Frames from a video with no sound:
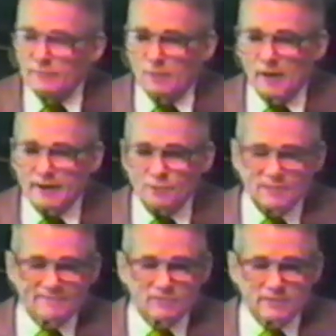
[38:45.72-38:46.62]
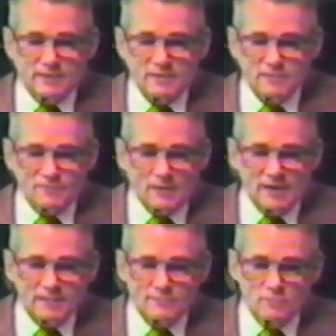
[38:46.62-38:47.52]
the light of seven days, and the
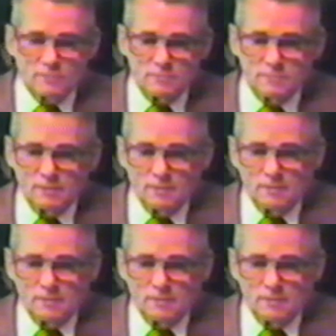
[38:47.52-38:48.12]
light of the moon